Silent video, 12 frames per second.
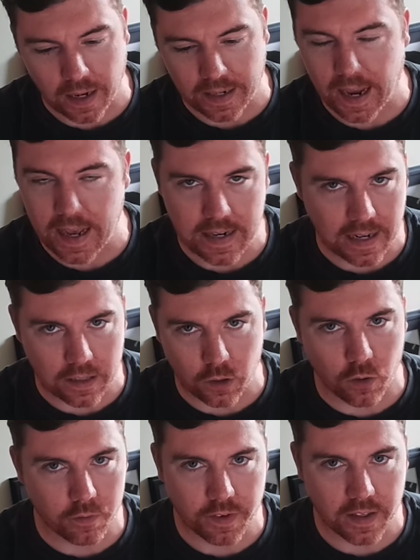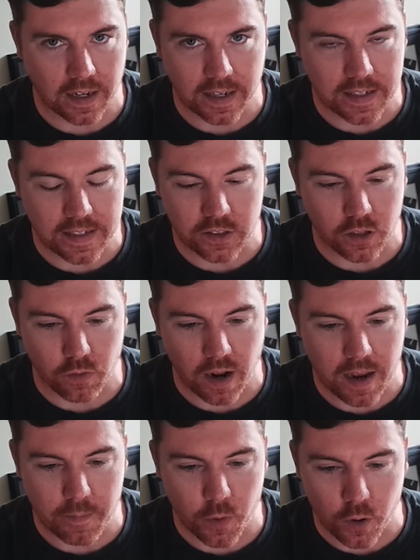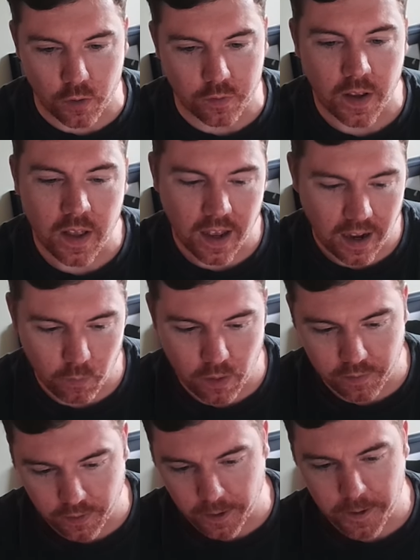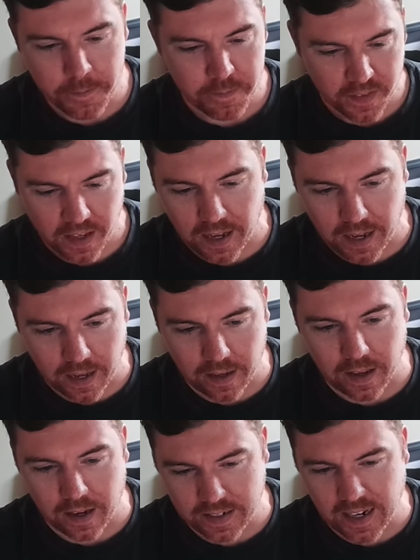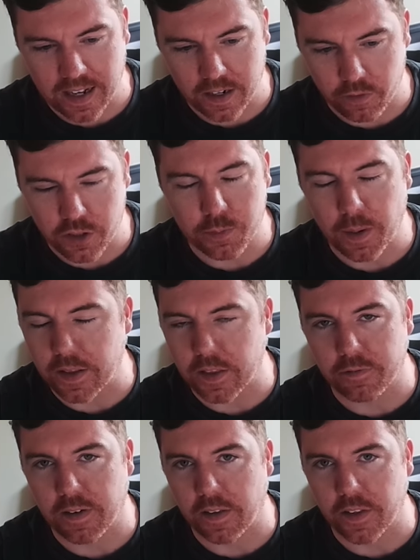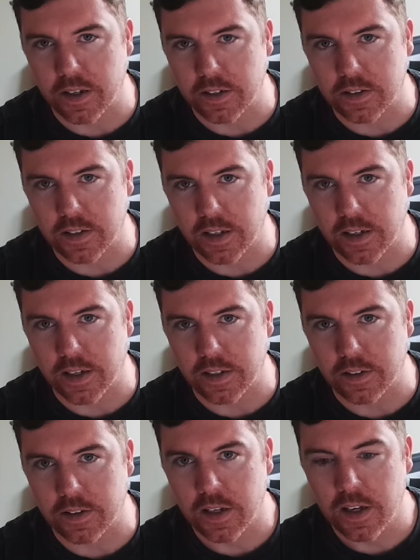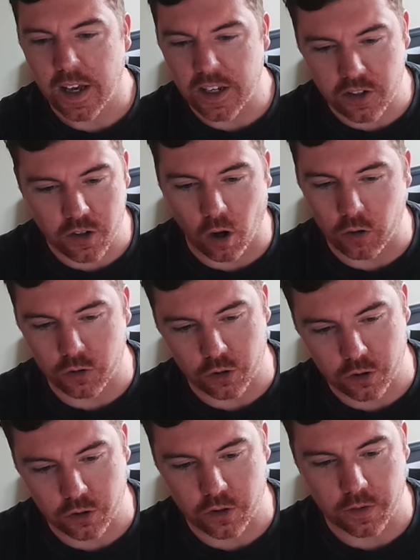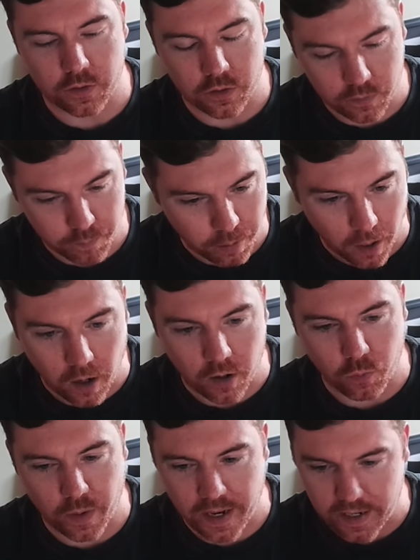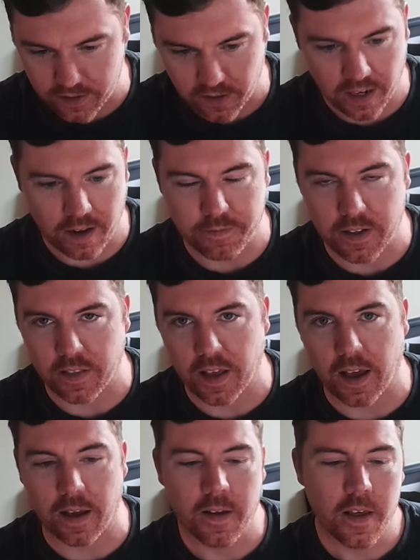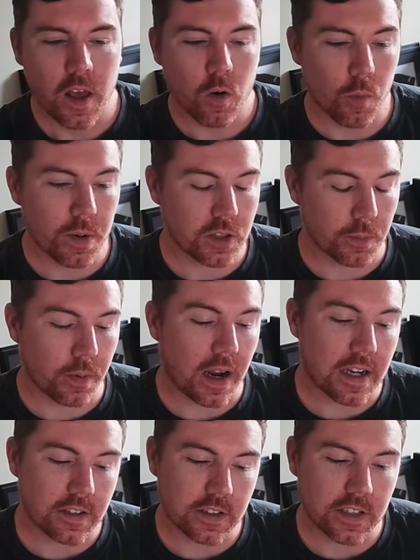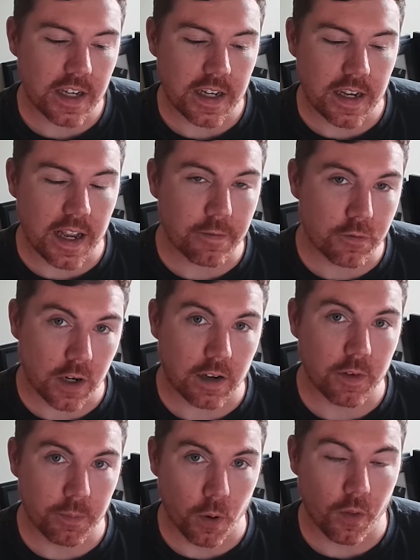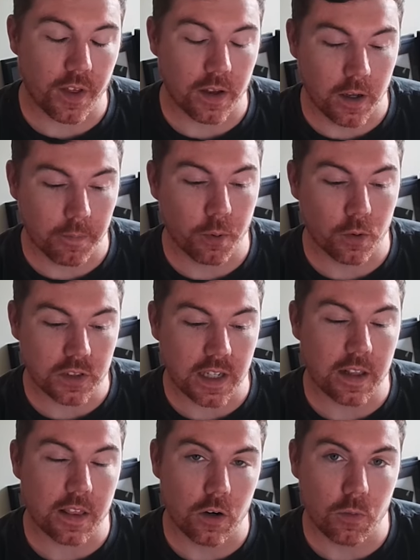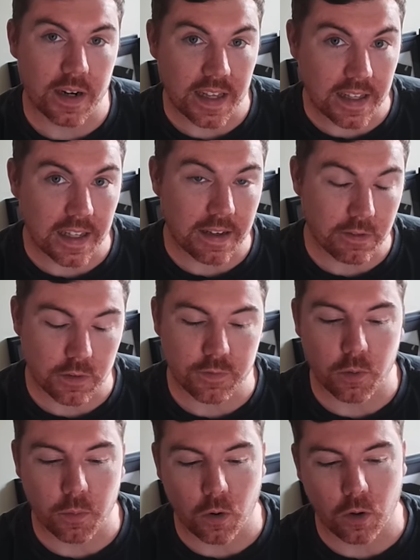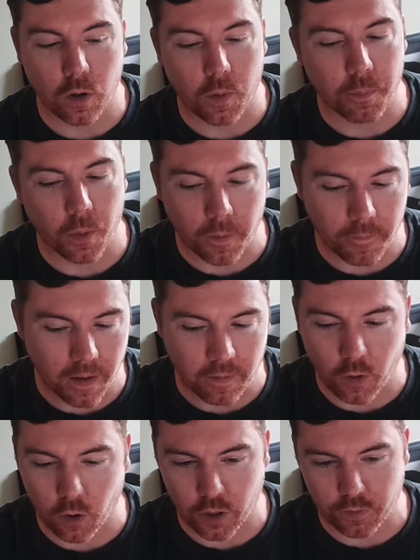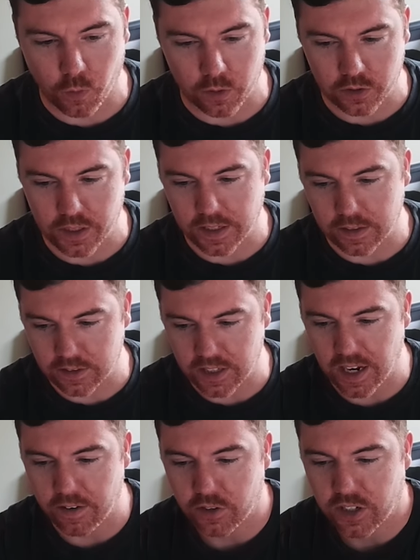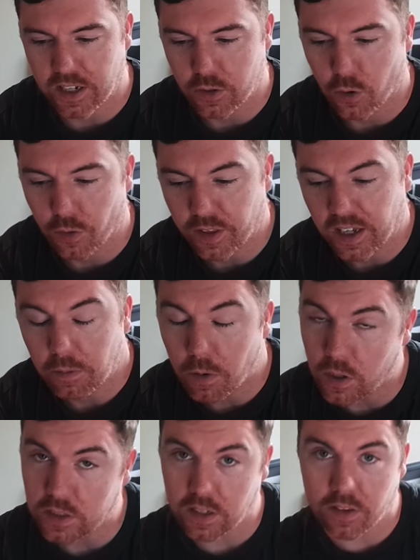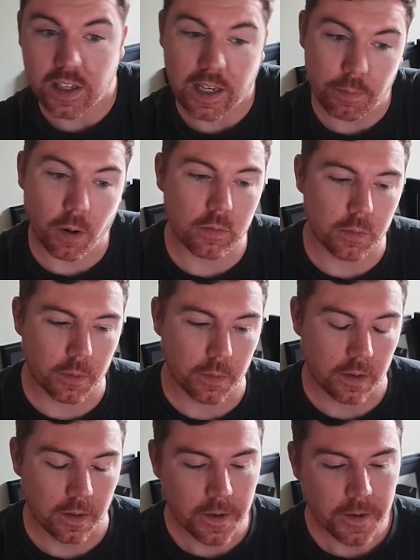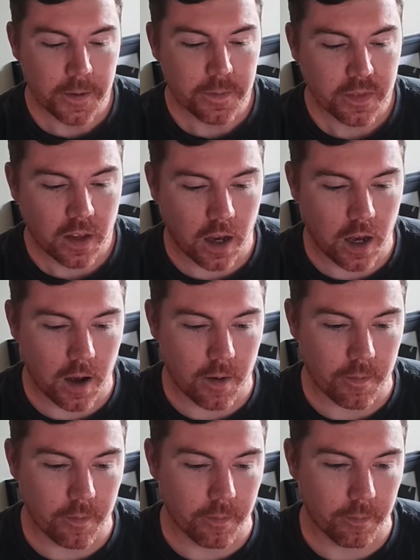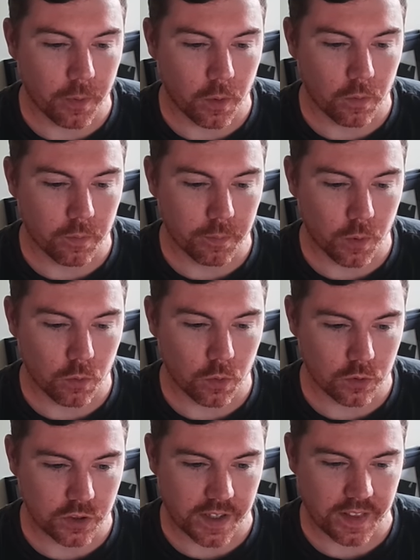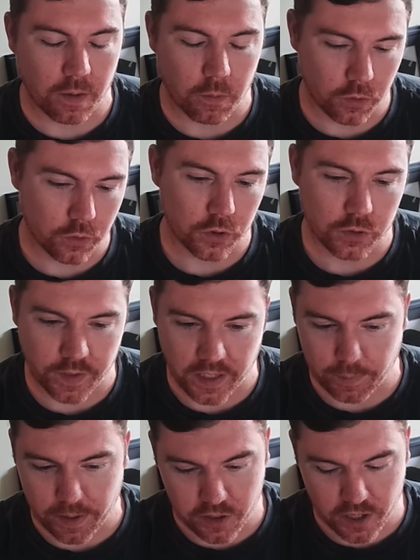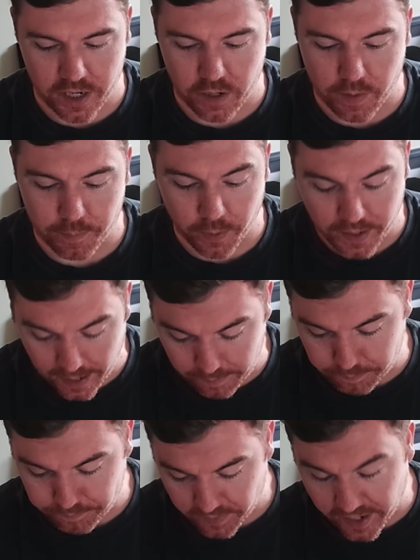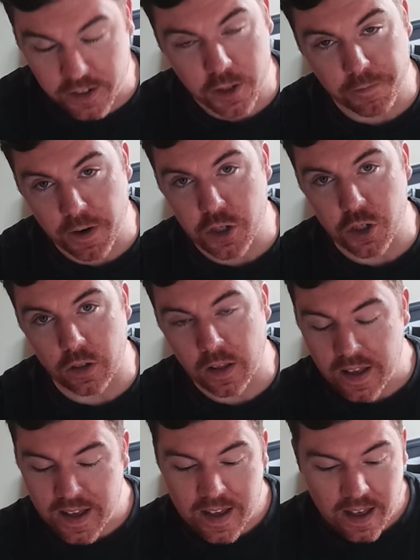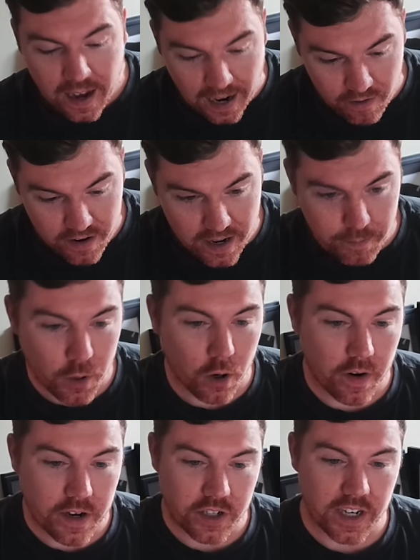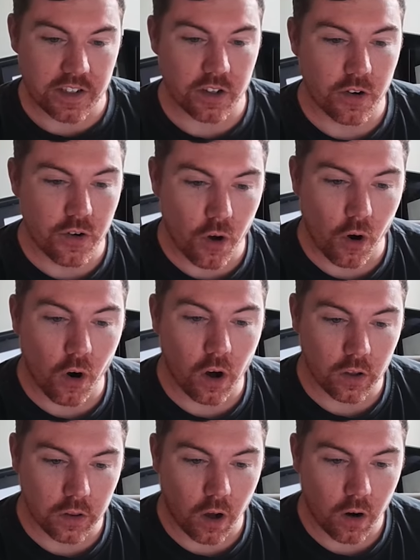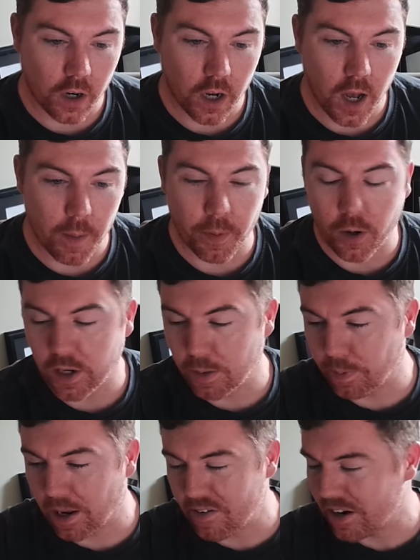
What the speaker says: Again, I don't feel like it's the right move. However, I kind of respect the fact that he's not just parted ways and left it there. We'll be surprised to see if Trafford puts anything up when he leaves the football club, but I'm not going to for 1 second sit here and say I don't think he will, because I think he probably will. But we'll see. That one does feel a bit genuine. But yeah, it's official. Arianiet Muric is no longer a Burnley player.